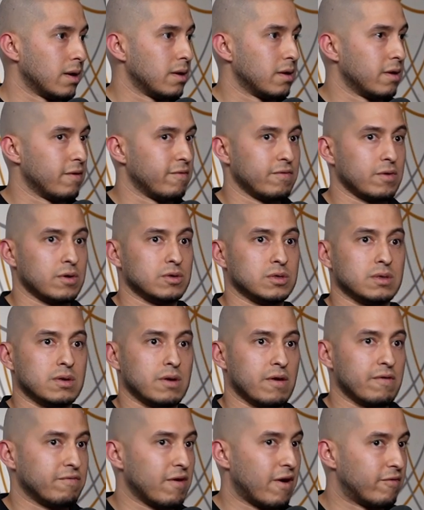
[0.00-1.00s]
right? If you're,
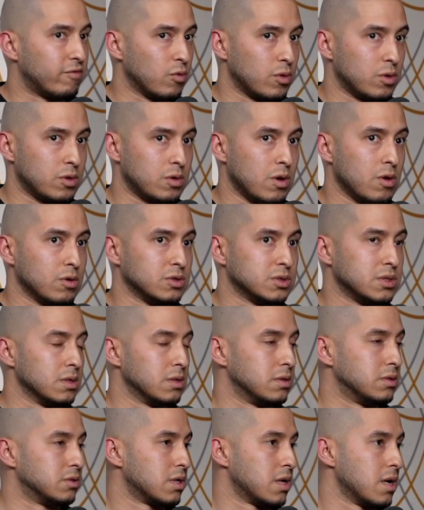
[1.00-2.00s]
if everyone you know is
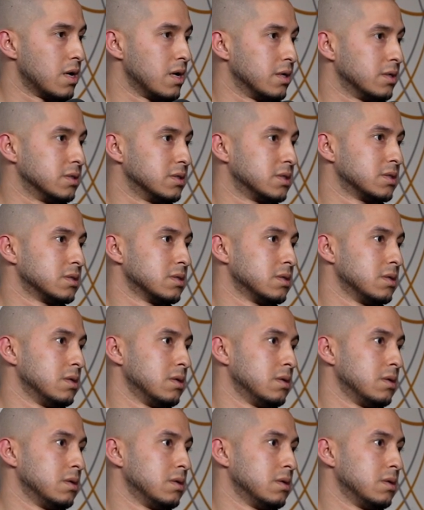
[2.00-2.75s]
dealing drugs